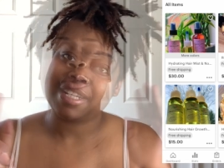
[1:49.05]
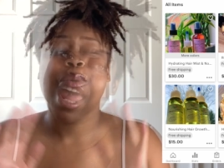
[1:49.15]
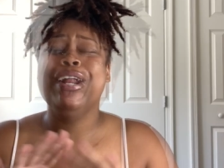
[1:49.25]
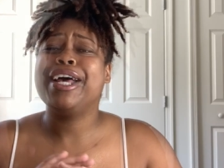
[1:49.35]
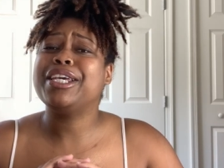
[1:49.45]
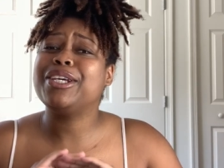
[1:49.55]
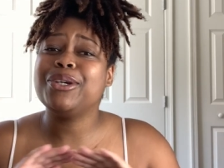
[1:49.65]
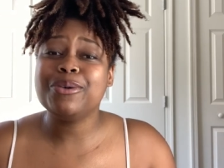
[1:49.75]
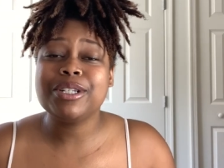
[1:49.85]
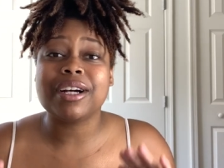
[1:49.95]
What a
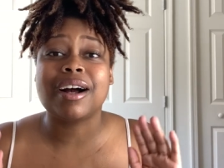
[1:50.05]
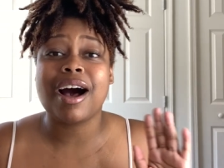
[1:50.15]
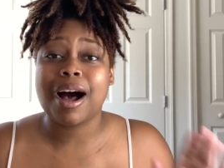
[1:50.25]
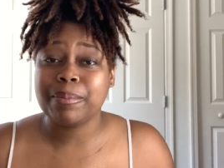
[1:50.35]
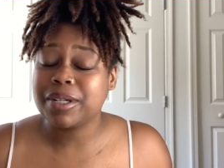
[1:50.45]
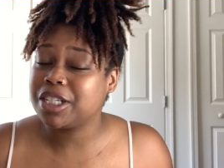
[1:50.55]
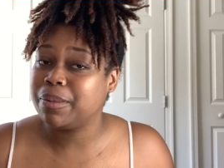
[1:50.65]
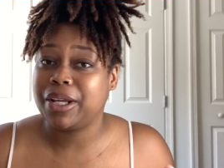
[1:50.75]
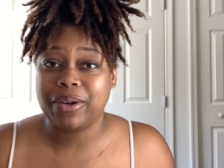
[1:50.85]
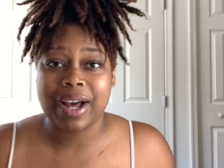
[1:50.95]
huge
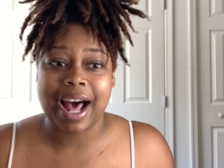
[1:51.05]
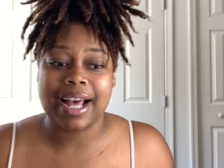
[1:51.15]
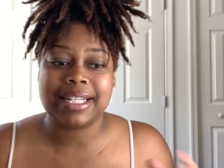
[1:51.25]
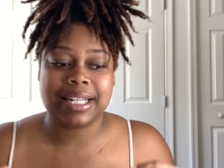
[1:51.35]
accomplishment, you guys.